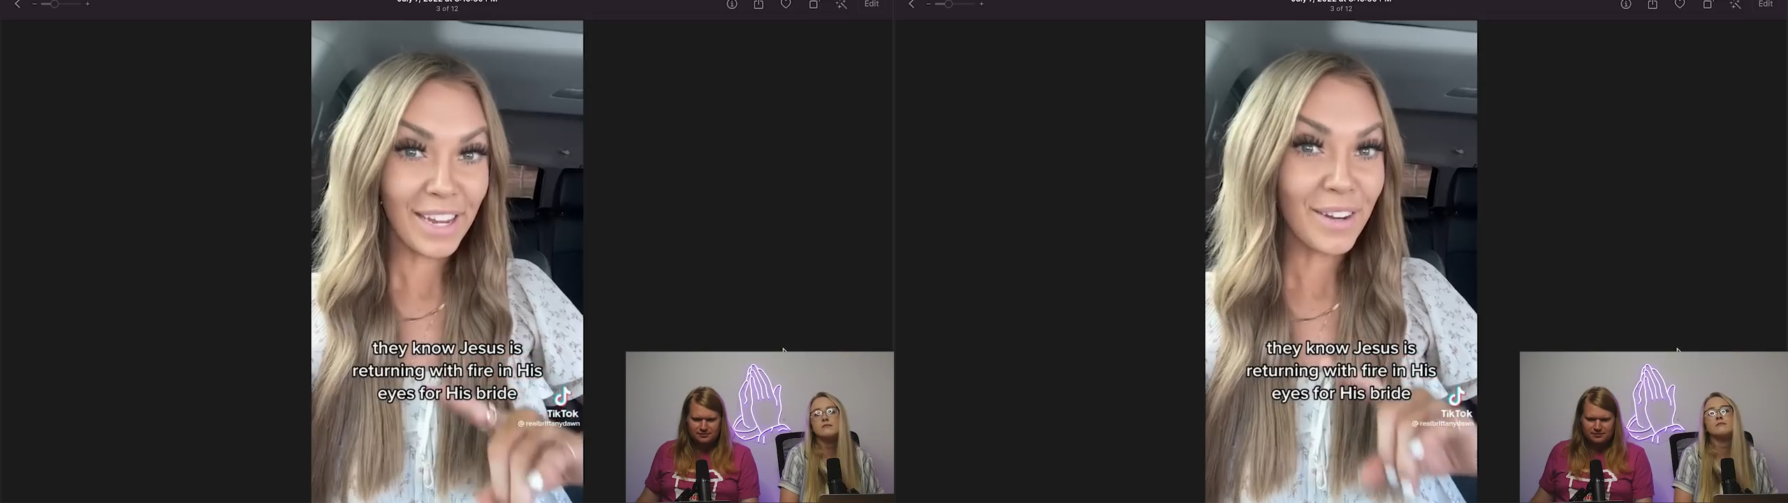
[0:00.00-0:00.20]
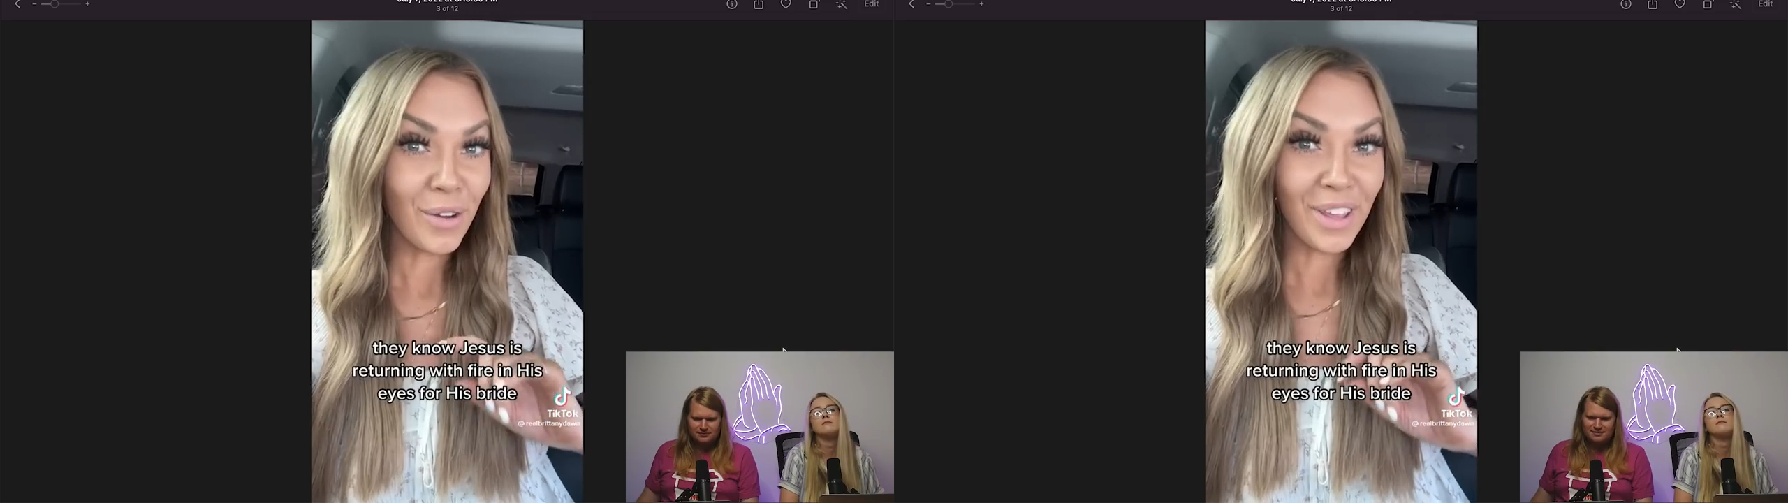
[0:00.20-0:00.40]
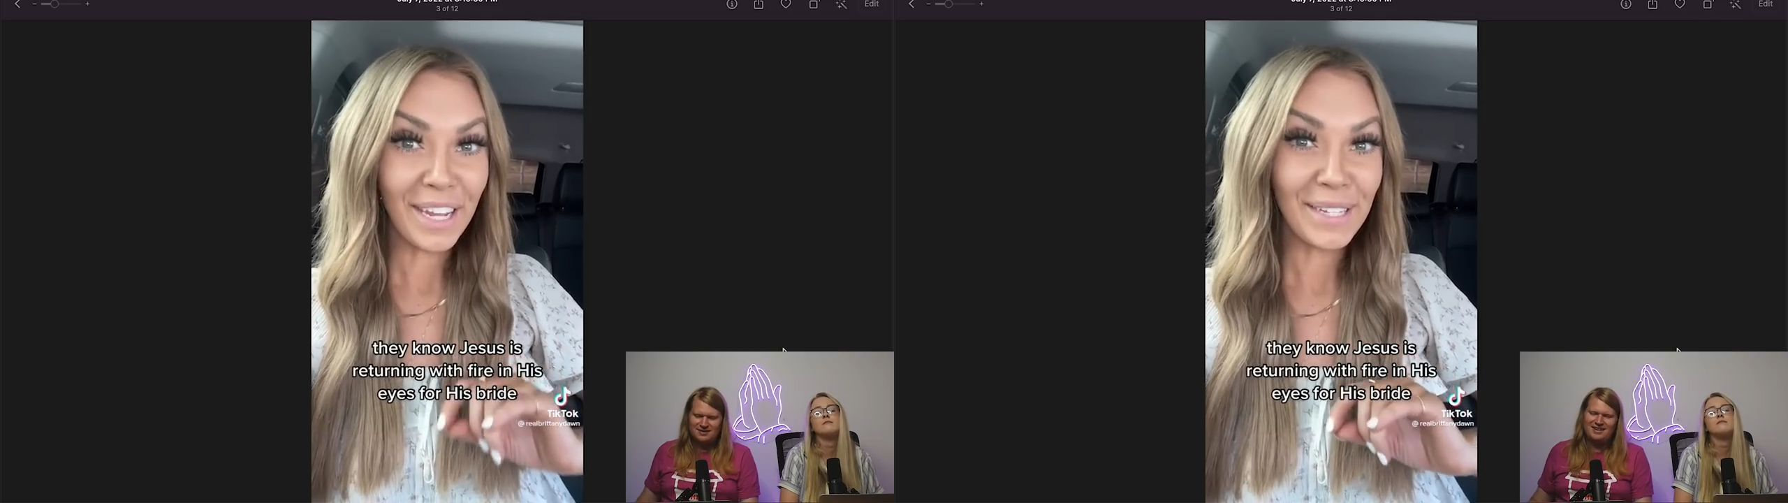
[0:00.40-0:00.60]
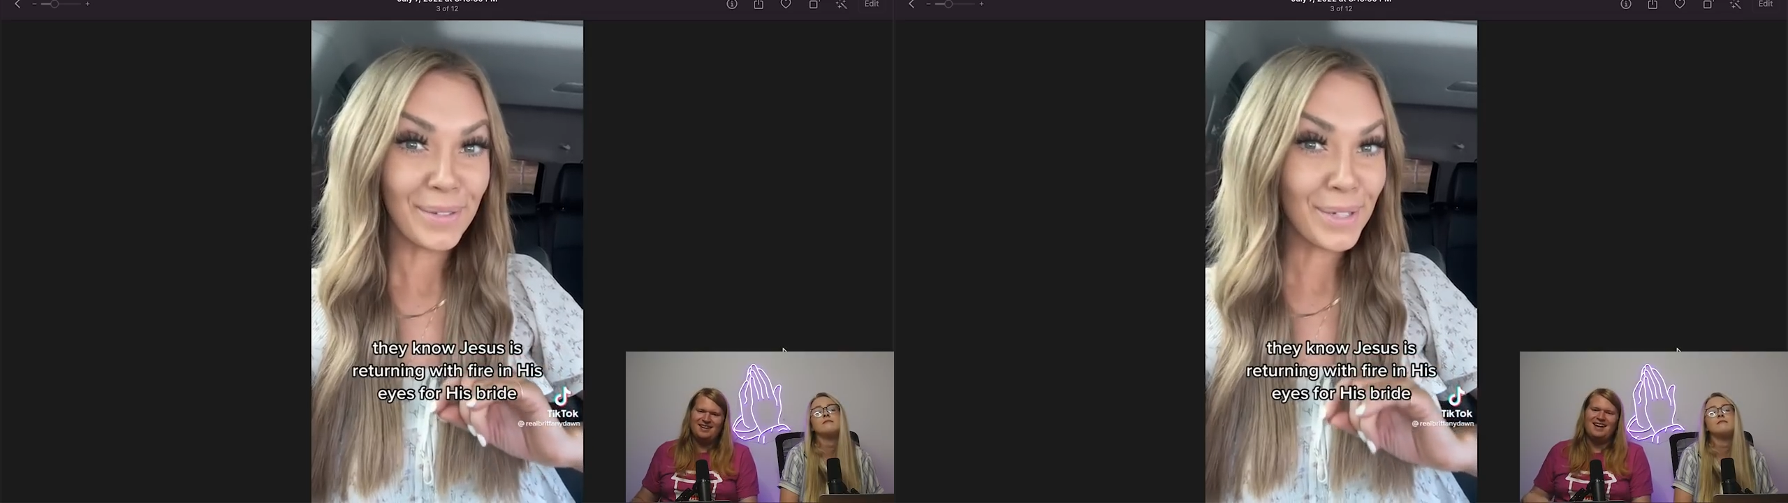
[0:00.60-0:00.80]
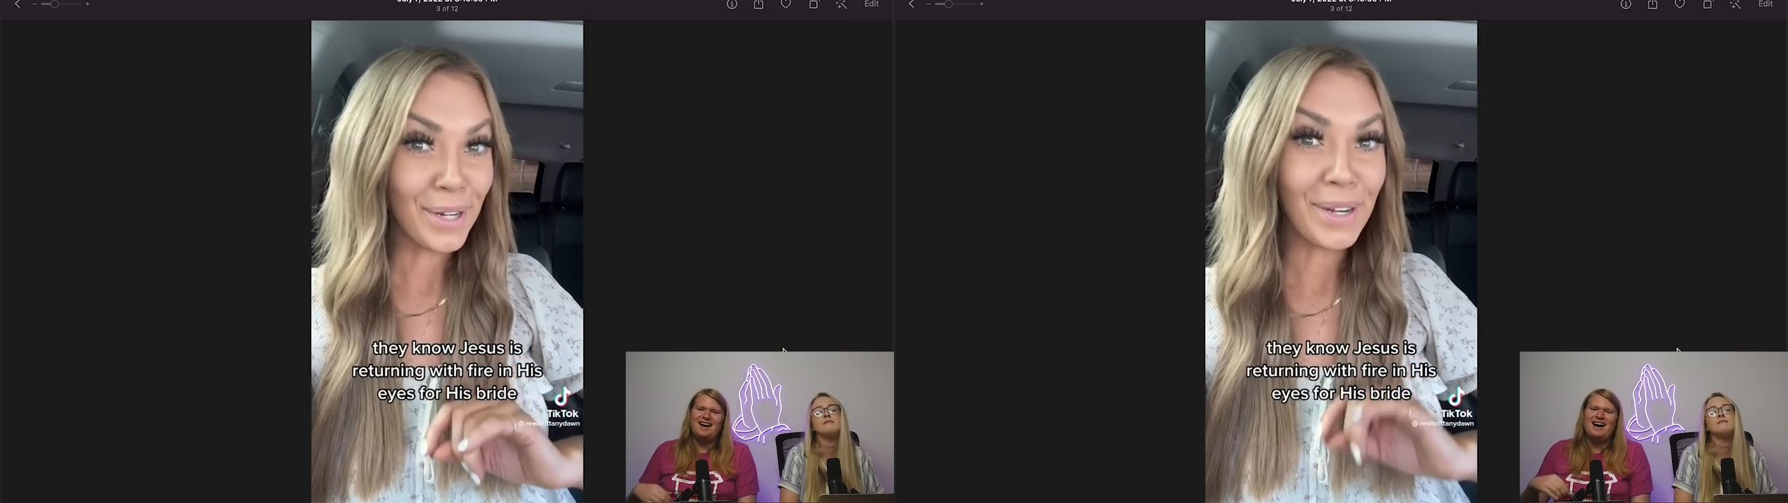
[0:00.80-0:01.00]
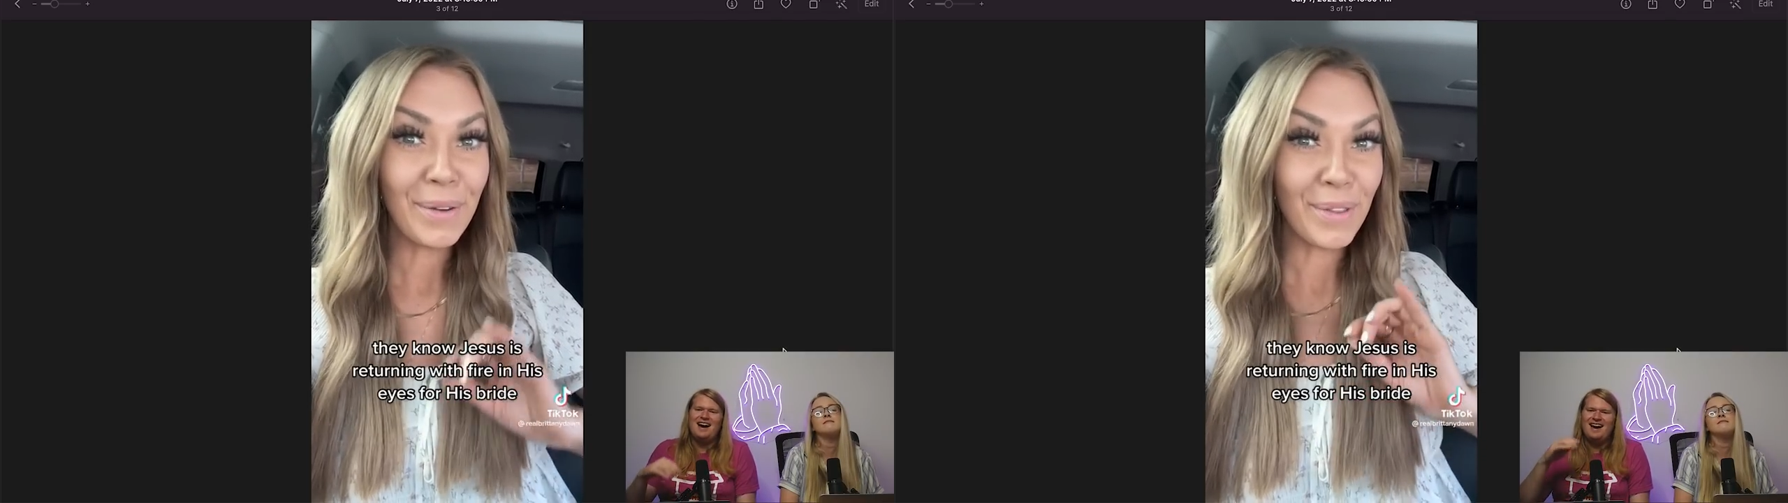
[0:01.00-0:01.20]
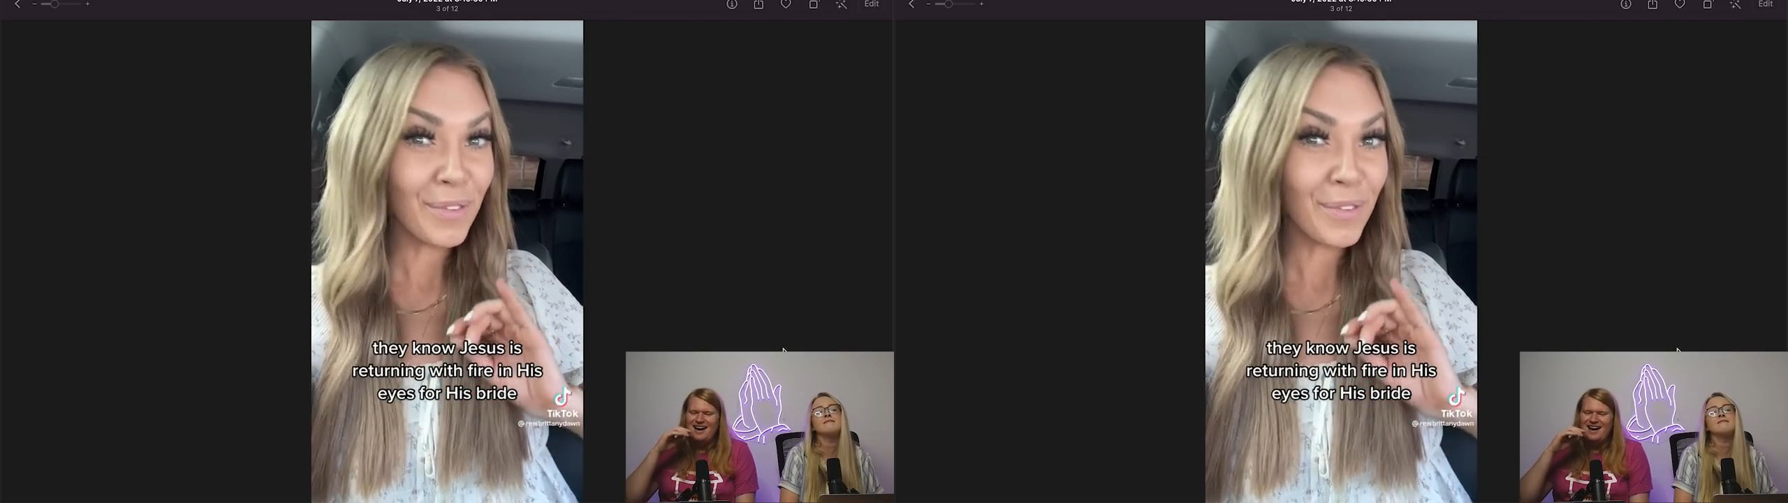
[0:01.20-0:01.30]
They know that he's returning